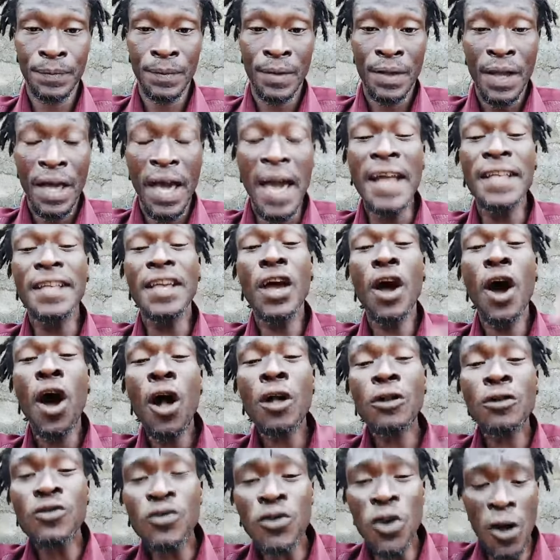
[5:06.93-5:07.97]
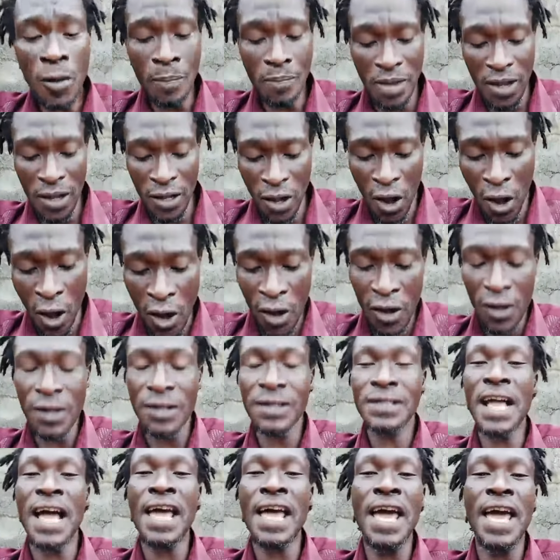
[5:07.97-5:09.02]
And he also belong
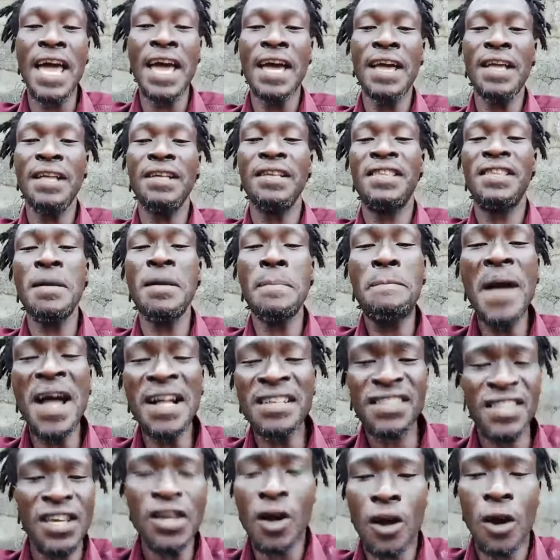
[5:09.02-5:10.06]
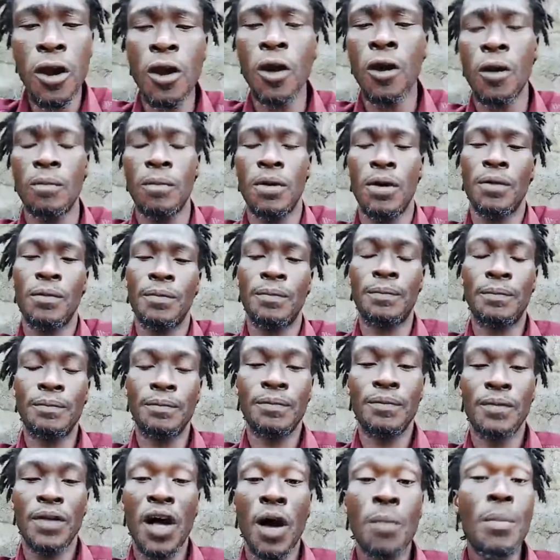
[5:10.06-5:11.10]
to a debating club
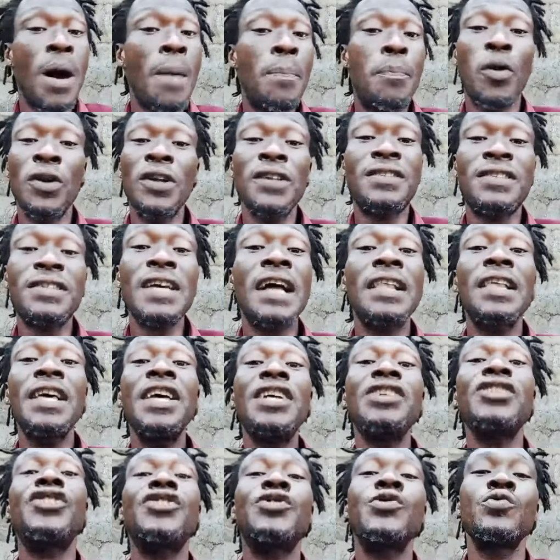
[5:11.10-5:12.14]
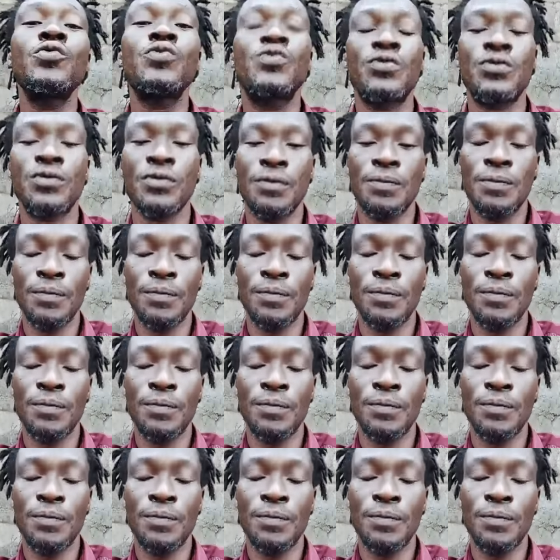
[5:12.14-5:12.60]
about political issues.